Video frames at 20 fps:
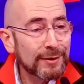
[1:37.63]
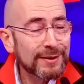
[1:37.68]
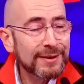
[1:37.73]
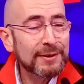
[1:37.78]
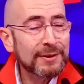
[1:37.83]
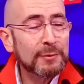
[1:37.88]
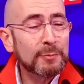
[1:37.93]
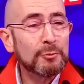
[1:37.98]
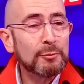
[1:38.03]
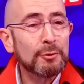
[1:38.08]

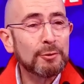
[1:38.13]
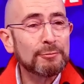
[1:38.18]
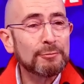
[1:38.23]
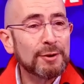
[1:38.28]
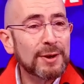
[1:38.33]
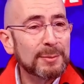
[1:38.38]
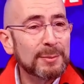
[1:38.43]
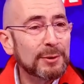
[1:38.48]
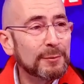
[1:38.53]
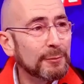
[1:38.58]
This
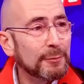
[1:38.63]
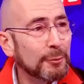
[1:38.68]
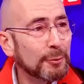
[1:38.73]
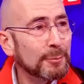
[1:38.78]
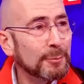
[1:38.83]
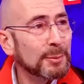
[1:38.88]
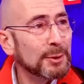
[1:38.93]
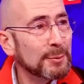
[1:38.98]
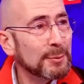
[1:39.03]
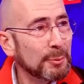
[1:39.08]
program is for
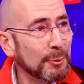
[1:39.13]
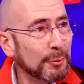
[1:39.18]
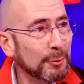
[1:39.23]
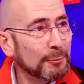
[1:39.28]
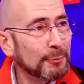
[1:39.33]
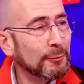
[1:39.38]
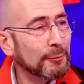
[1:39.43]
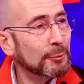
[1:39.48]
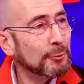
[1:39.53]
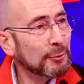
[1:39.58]
people,
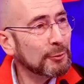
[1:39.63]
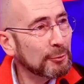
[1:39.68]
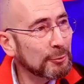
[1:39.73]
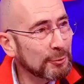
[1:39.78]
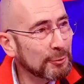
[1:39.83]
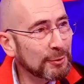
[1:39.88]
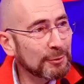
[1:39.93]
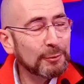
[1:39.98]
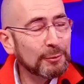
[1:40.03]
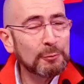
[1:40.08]
for
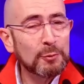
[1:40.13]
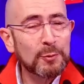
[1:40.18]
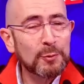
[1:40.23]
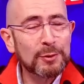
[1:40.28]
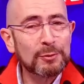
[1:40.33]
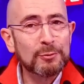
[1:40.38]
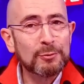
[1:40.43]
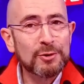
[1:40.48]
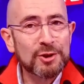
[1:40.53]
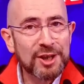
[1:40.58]
students who want
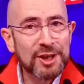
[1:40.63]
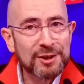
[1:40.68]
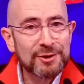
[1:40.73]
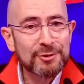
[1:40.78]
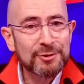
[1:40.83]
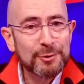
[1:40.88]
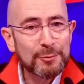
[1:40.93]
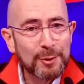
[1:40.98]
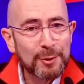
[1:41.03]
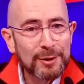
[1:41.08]
to change
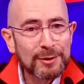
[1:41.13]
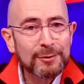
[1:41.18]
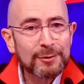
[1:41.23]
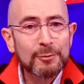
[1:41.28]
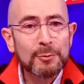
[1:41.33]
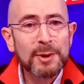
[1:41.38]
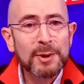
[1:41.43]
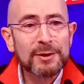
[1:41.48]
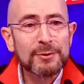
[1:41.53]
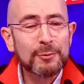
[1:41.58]
the world, to
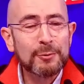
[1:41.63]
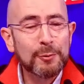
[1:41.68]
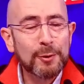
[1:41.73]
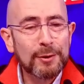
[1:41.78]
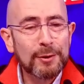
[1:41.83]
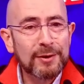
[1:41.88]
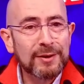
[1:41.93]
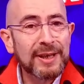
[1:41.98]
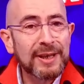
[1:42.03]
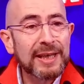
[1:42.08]
make the
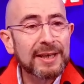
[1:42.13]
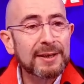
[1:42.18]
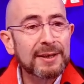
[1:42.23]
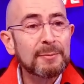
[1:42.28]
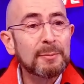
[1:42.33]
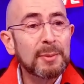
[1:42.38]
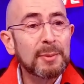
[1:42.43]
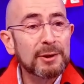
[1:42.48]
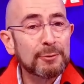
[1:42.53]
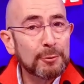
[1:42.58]
world a
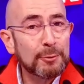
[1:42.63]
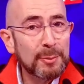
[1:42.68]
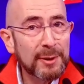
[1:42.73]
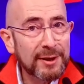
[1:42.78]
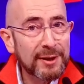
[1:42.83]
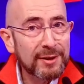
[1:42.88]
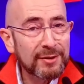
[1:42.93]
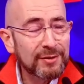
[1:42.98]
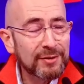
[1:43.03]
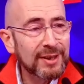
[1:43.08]
better
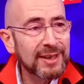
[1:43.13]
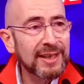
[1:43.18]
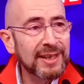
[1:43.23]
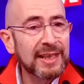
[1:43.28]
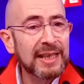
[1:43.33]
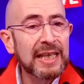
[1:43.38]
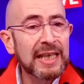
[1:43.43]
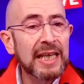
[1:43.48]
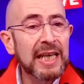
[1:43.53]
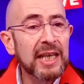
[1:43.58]
place,
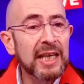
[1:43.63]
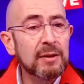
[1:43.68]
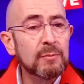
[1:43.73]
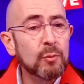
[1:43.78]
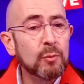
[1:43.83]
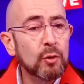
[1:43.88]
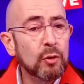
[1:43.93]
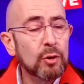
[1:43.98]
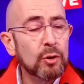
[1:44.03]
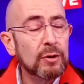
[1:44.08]
a
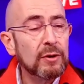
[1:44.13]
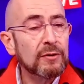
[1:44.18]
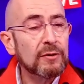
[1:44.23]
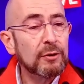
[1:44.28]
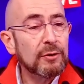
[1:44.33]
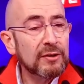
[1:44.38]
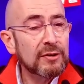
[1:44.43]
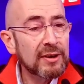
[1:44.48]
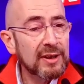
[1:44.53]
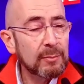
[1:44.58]
more
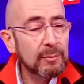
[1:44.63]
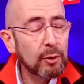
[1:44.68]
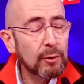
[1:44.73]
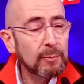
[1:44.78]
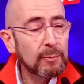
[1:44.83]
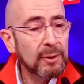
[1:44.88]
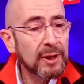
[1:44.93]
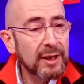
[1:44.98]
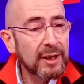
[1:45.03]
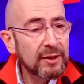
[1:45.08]
sustainable
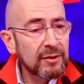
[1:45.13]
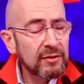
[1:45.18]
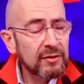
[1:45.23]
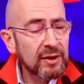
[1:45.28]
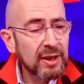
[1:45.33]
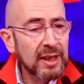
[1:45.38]
place.